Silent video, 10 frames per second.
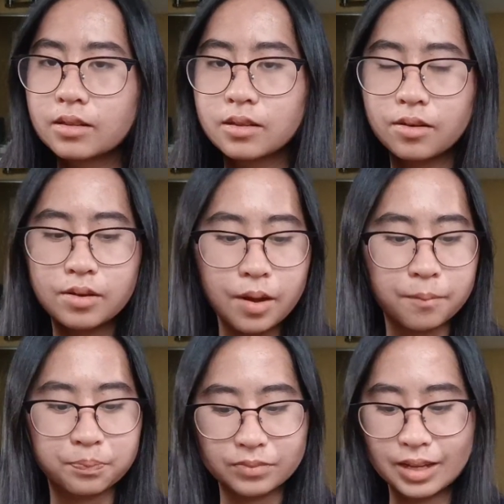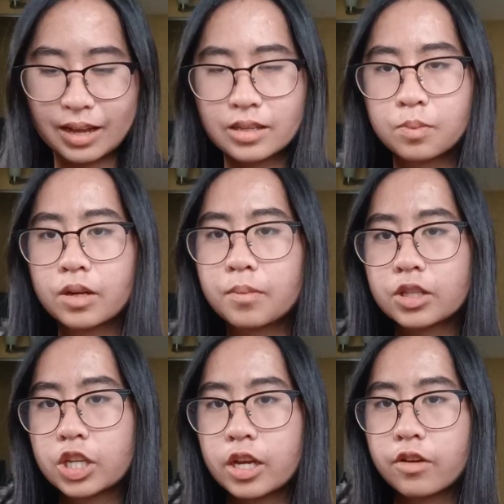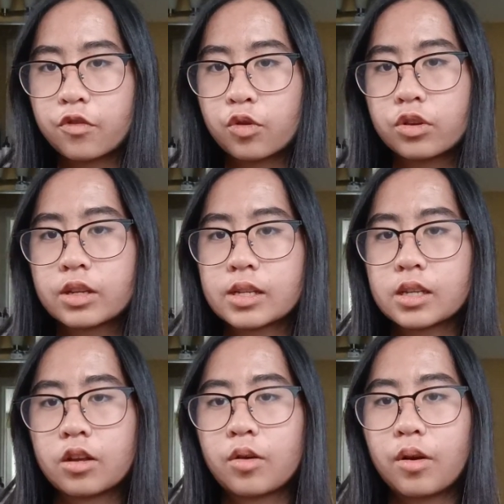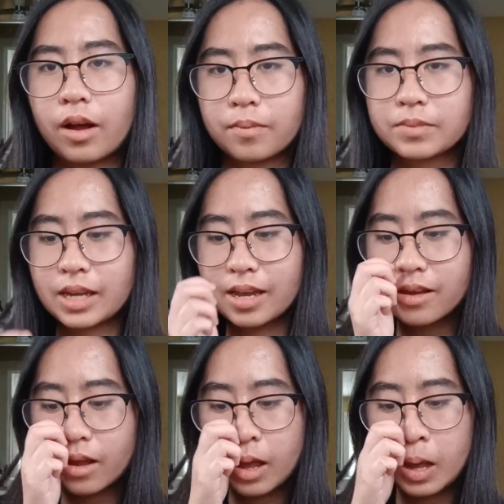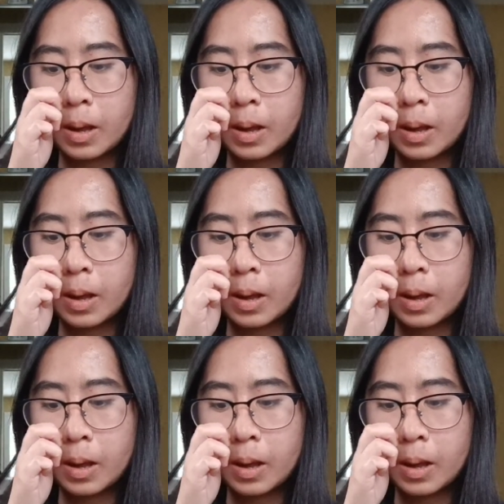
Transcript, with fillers: So, yeah that's pretty much it for this little update.